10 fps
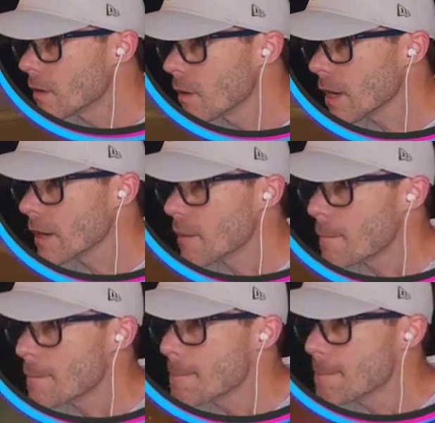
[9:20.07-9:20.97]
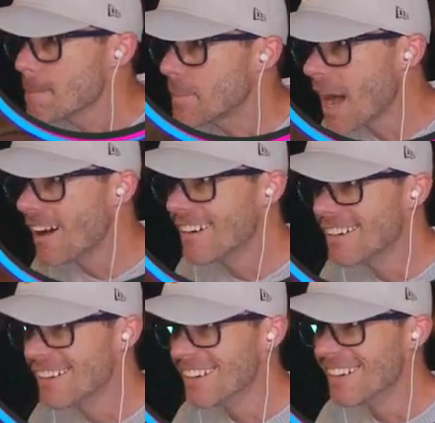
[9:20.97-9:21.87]
Hey.
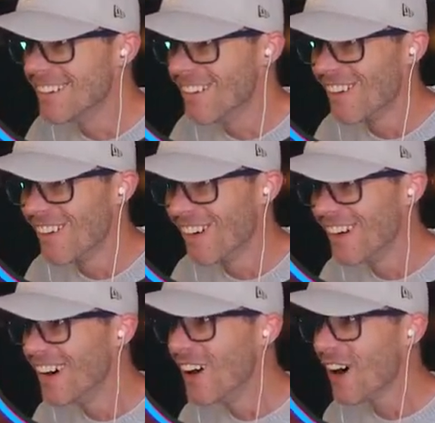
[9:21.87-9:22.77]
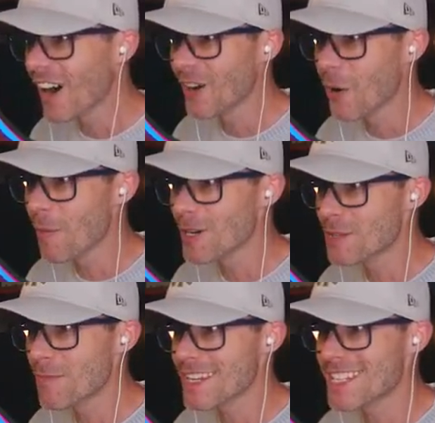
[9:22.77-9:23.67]
I
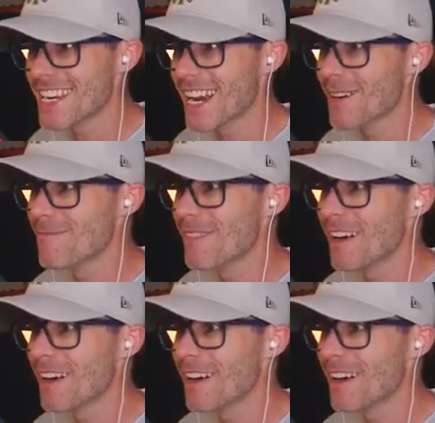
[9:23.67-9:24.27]
almost missed him.